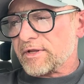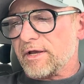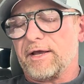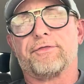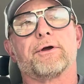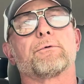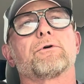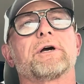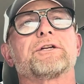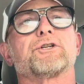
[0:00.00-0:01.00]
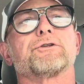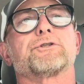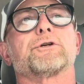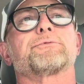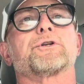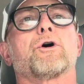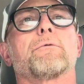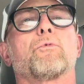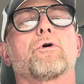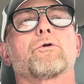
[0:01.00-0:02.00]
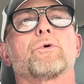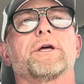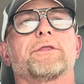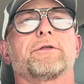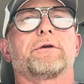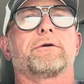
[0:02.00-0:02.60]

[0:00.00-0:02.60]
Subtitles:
And their relationships are more with